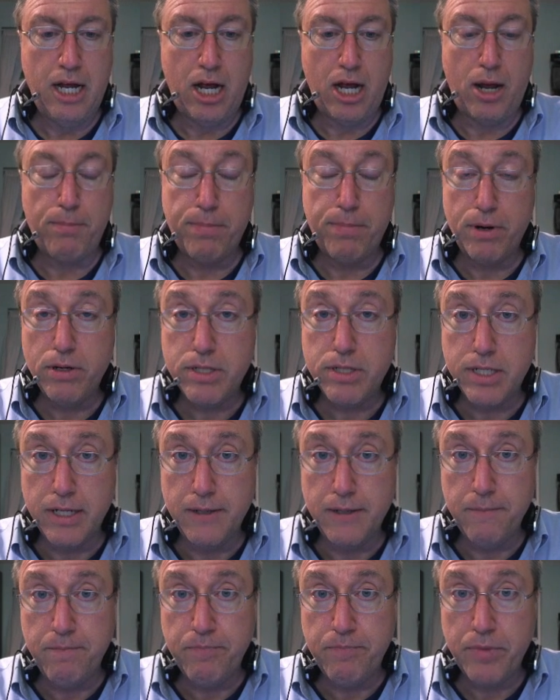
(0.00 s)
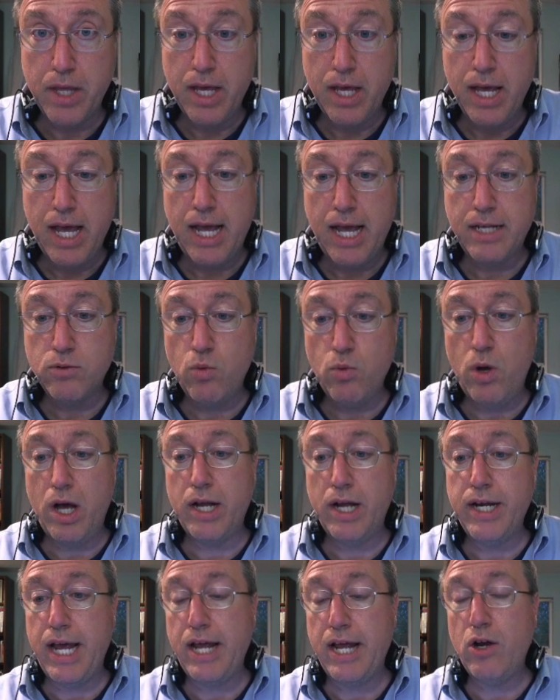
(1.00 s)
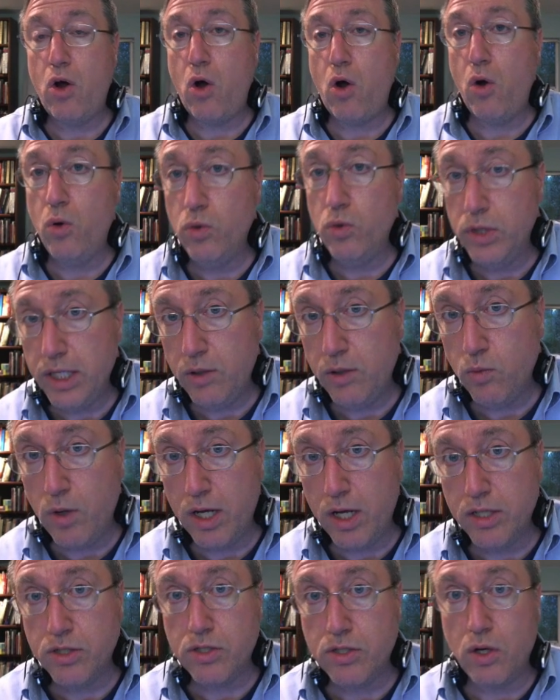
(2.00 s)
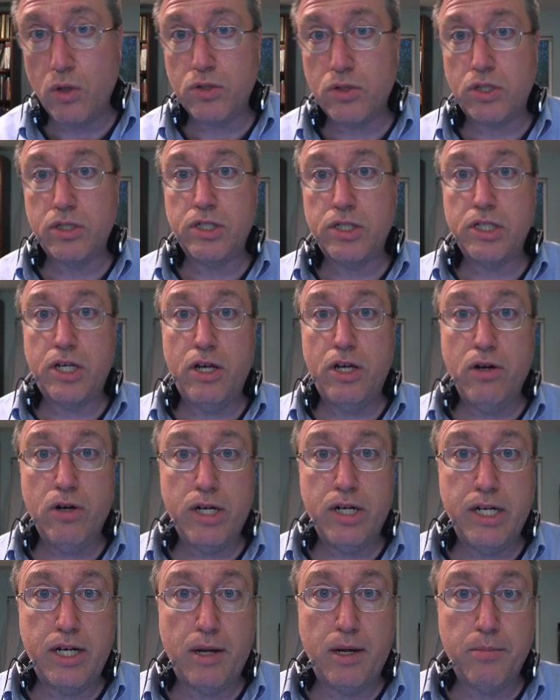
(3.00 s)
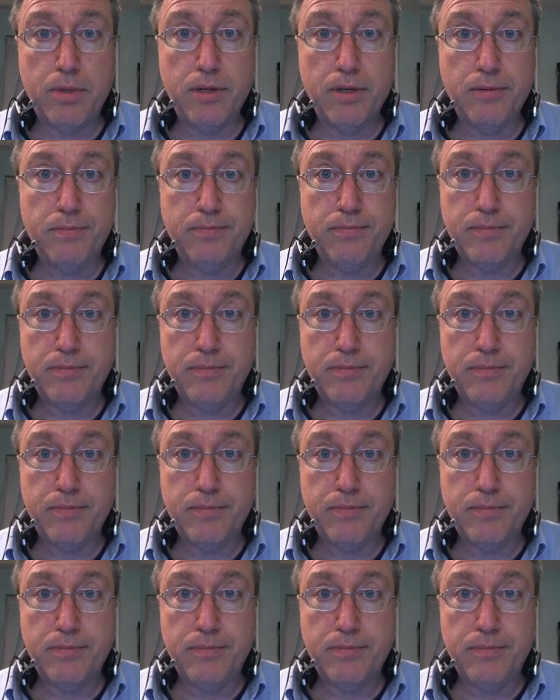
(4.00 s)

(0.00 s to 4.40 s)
a person has one and only one Social Security number.